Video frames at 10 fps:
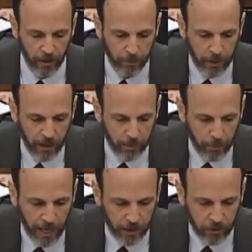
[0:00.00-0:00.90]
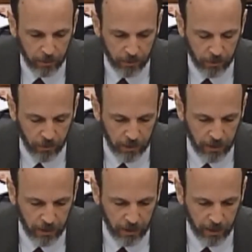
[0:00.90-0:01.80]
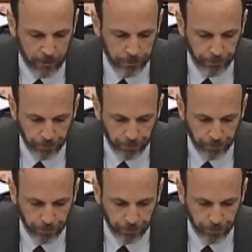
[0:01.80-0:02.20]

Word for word: Um, getting back to, to the uh,